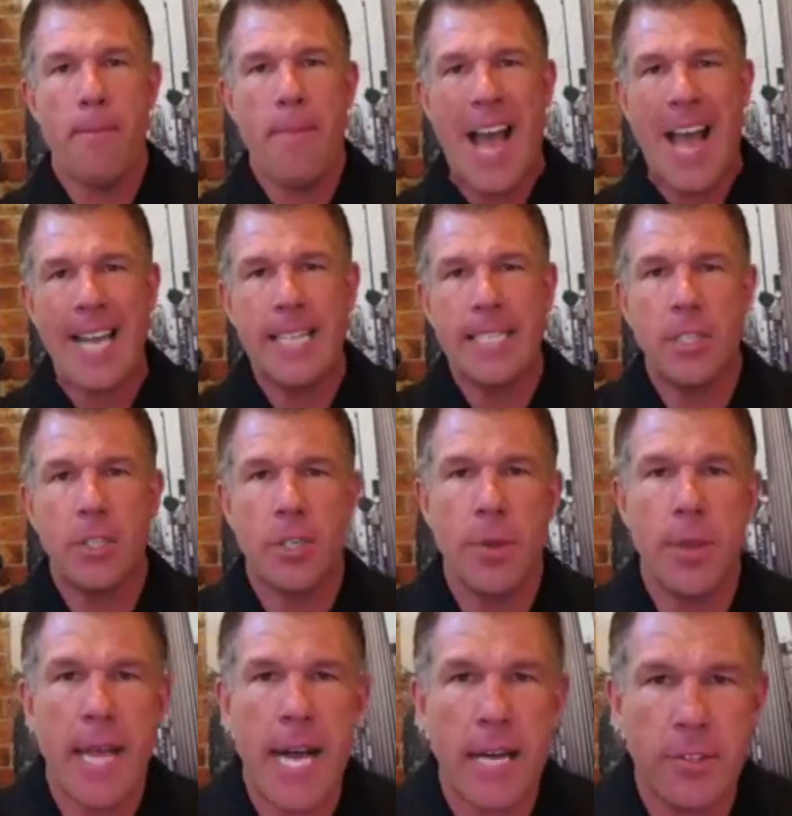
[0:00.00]
Back in
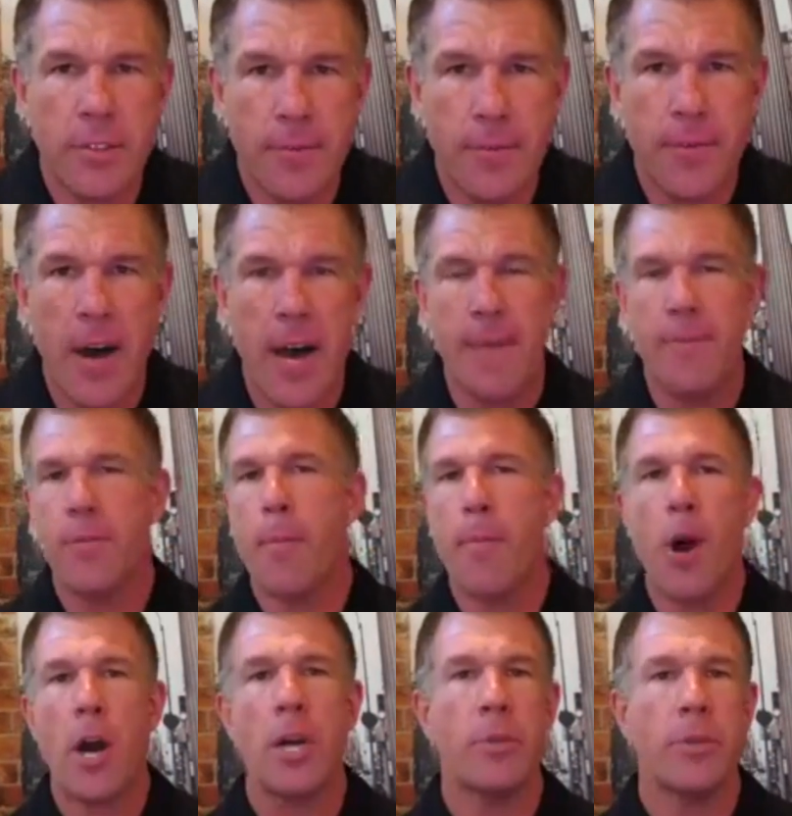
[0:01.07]
2005, the
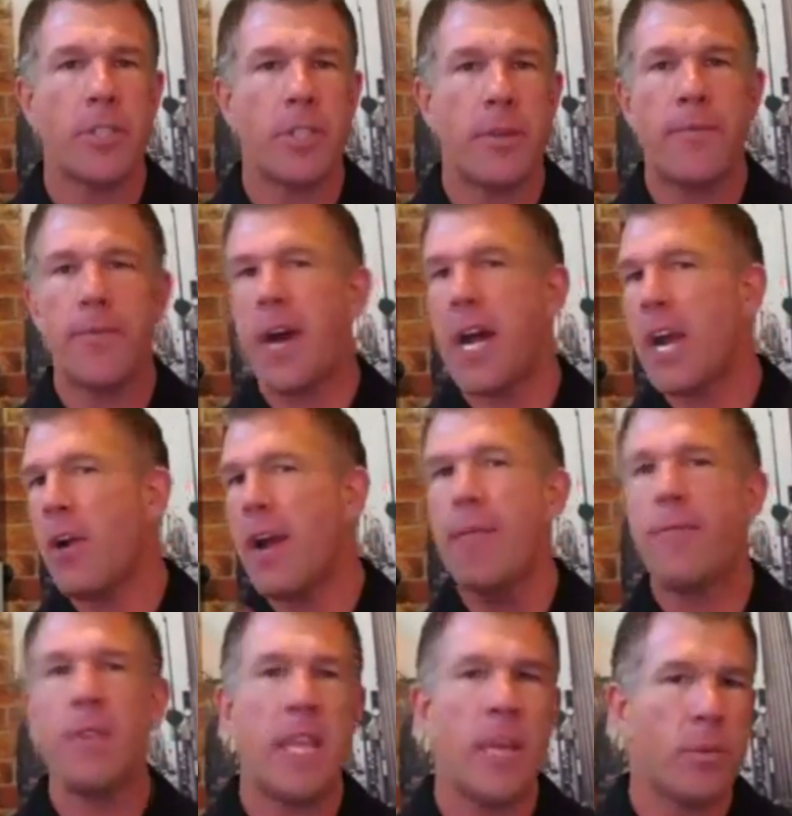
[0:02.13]
market was on fire,
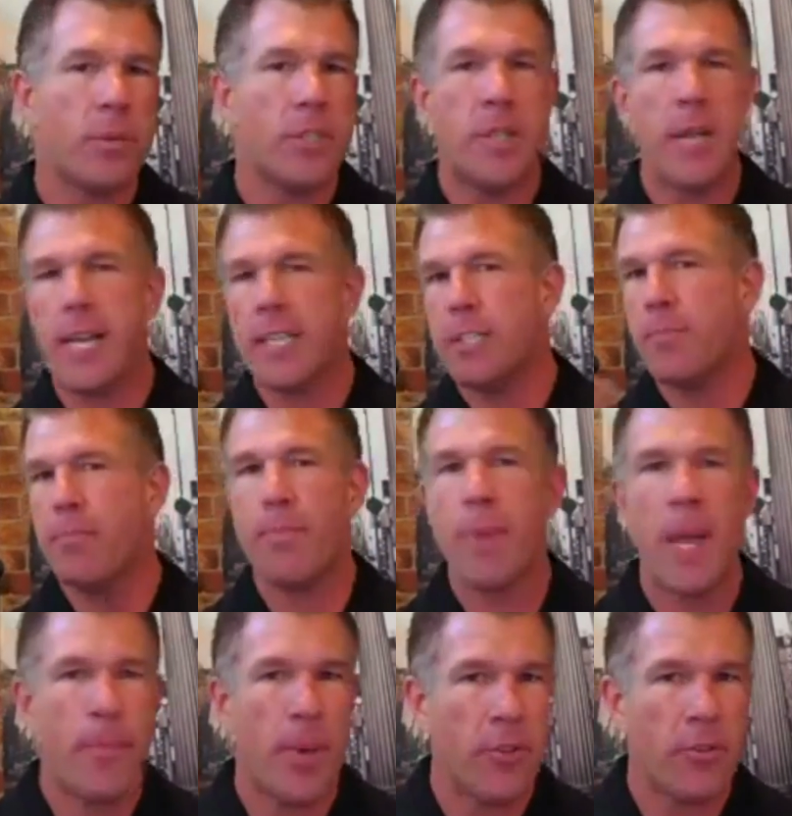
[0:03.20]
everything was nuts,
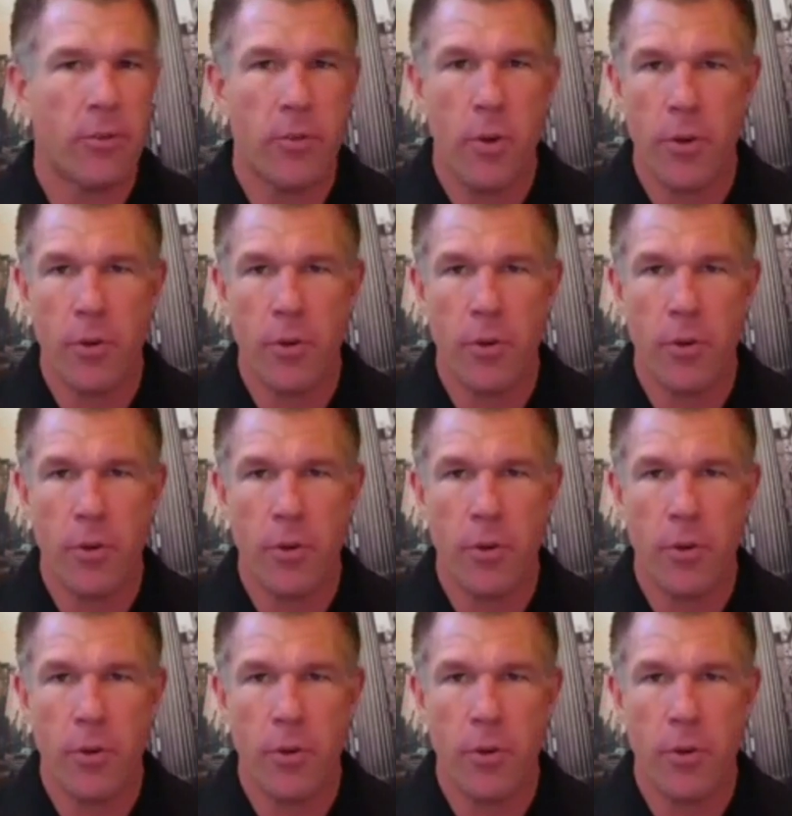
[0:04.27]
places going